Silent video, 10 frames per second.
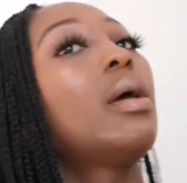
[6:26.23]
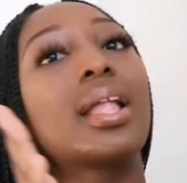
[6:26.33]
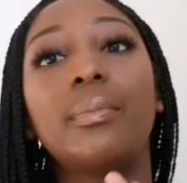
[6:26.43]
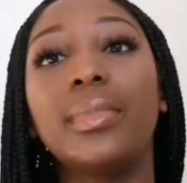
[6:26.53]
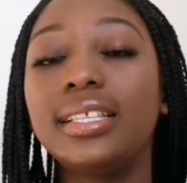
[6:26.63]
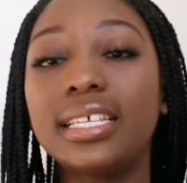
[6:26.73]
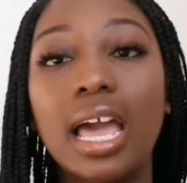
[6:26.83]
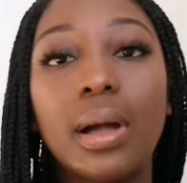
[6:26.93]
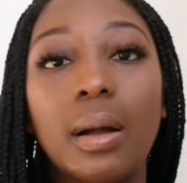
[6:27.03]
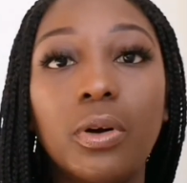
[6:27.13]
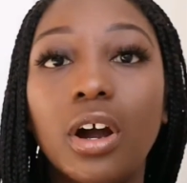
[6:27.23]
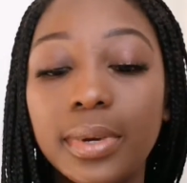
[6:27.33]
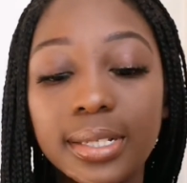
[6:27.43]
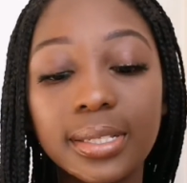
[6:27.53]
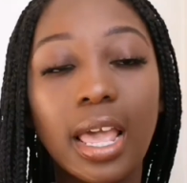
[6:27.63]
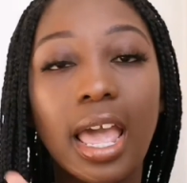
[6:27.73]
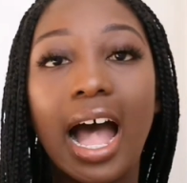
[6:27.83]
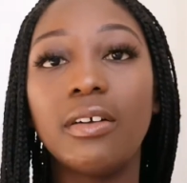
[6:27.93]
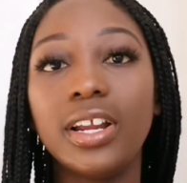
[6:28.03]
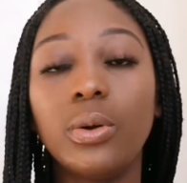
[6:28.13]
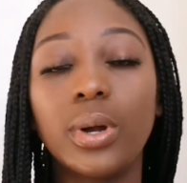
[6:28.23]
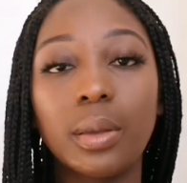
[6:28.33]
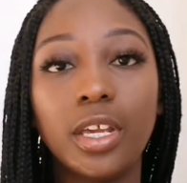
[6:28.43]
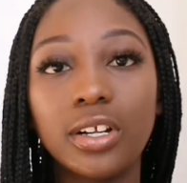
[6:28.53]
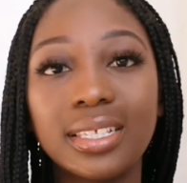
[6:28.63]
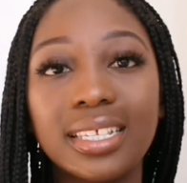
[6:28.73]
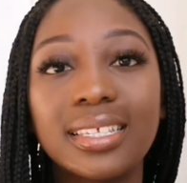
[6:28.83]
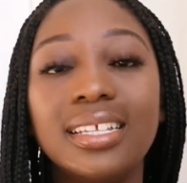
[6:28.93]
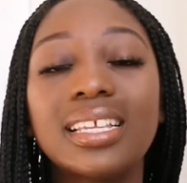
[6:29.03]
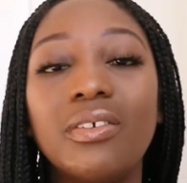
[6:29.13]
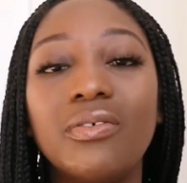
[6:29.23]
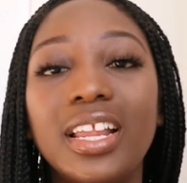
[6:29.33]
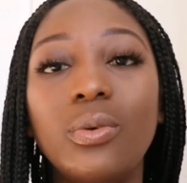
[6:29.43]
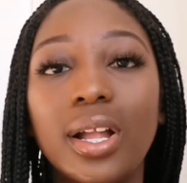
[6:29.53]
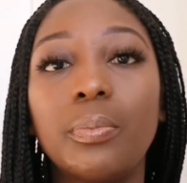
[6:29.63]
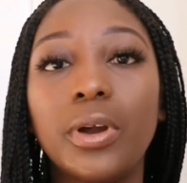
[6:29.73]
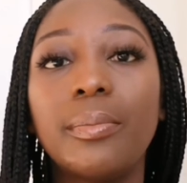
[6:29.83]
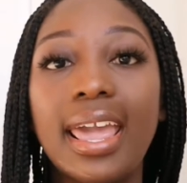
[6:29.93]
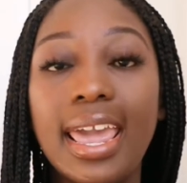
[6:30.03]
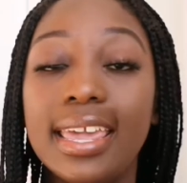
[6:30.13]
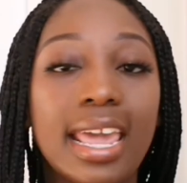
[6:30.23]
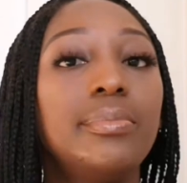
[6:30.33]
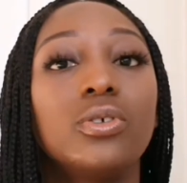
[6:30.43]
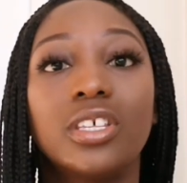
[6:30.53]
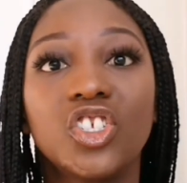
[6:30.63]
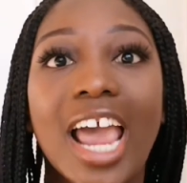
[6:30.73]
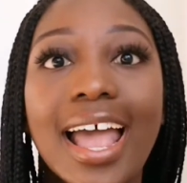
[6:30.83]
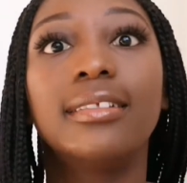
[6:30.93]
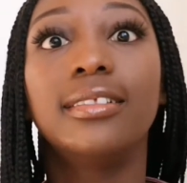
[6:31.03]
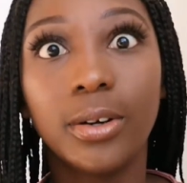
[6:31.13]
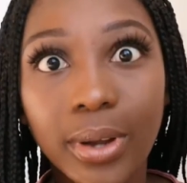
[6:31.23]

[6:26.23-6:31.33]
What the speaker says: But I'll make time, I promise. I really want to be consistent. I really want to bring my A game to the channel.